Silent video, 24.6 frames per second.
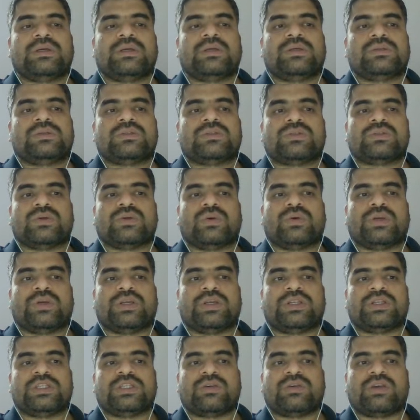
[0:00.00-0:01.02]
So it
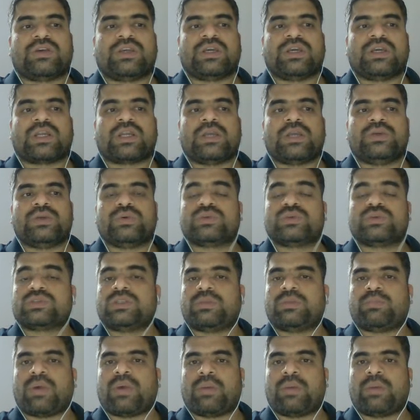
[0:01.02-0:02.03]
is here I use the
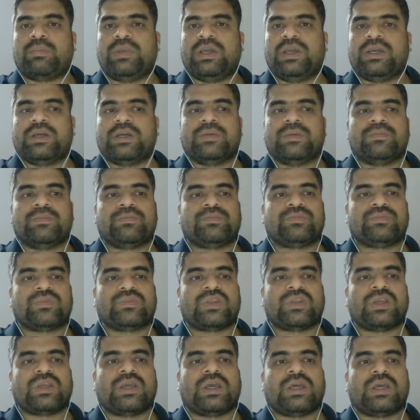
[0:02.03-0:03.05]
public,
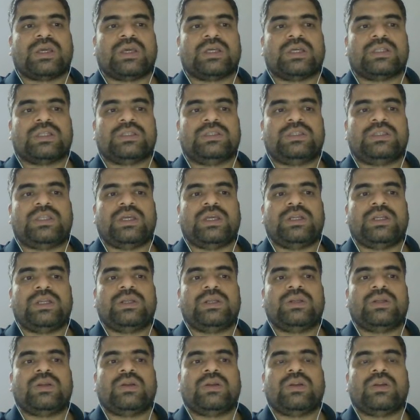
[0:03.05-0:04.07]
then
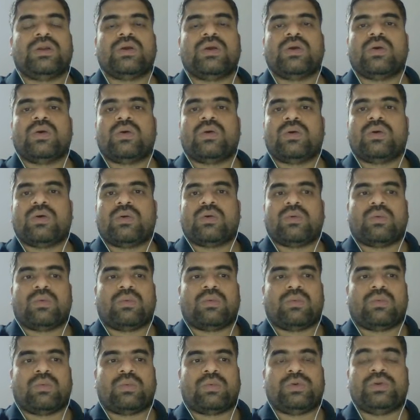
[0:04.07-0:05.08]

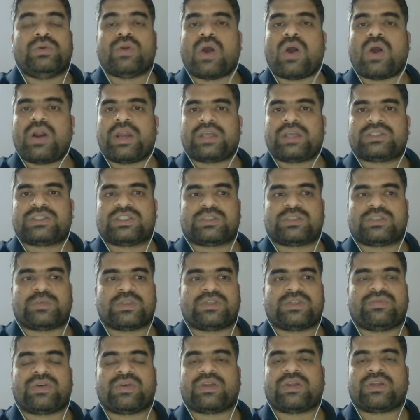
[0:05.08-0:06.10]
non-access
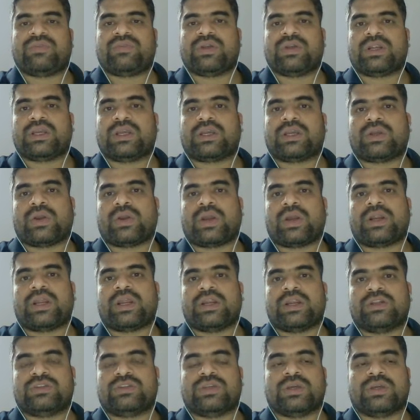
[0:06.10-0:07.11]
specifier if we require
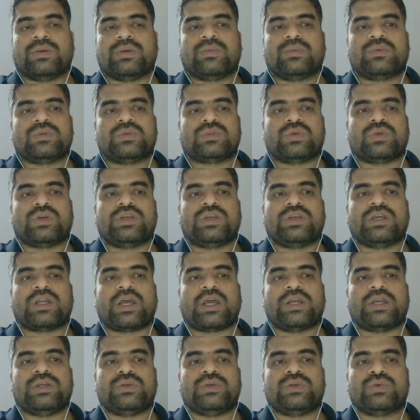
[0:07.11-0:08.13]
anything. So here
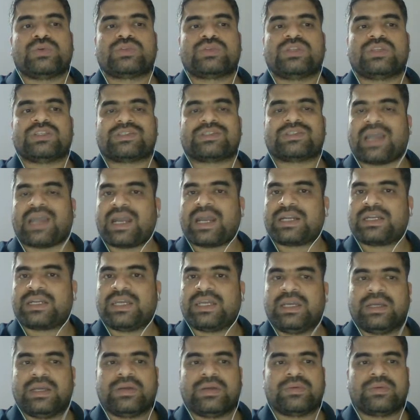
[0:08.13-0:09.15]
I use the static,